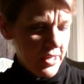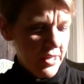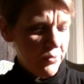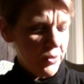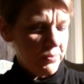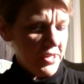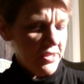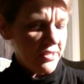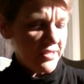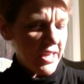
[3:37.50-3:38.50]
It will be
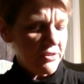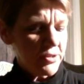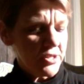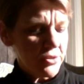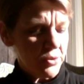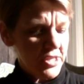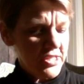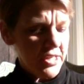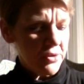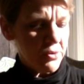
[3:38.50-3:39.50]
the sacred
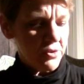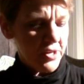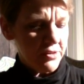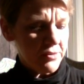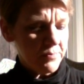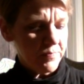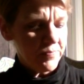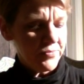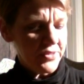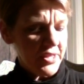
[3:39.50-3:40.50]
anointing oil.
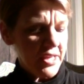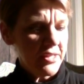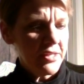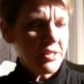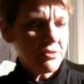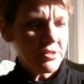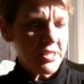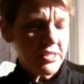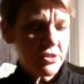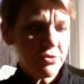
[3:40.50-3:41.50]
Then use
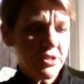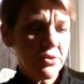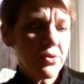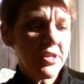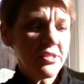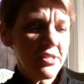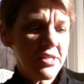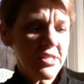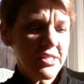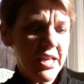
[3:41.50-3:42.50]
it to anoint
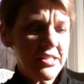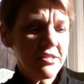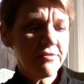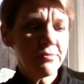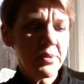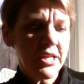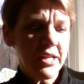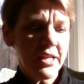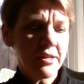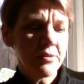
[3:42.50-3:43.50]
the tent of
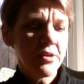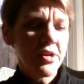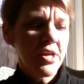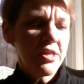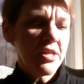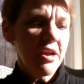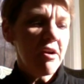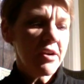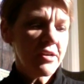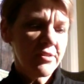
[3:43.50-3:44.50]
meeting, the
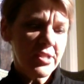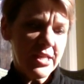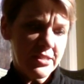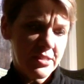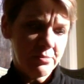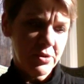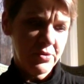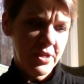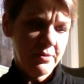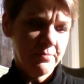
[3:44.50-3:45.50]
ark of the
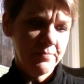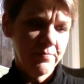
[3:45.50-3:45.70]
testimony,